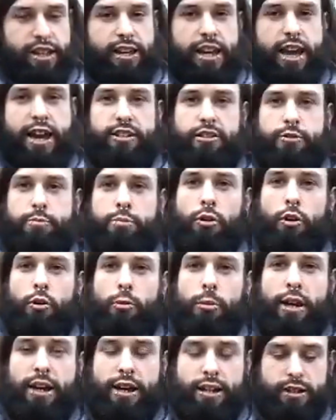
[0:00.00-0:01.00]
gas
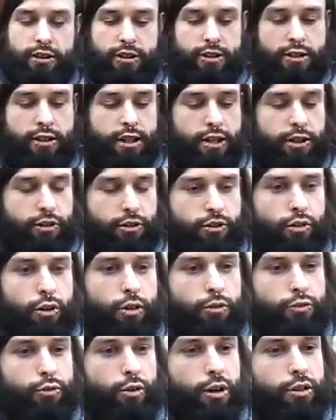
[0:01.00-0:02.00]
blowback
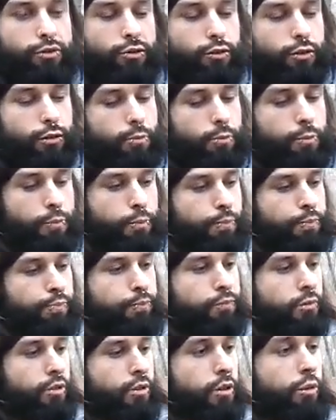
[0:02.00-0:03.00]
airsoft rifle,
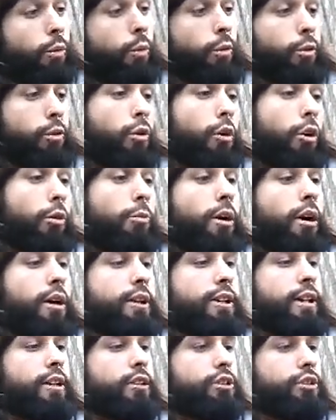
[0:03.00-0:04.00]
or
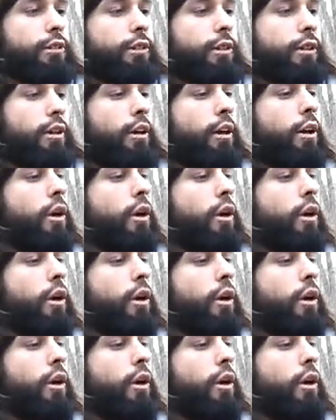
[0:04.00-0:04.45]
carbine actually.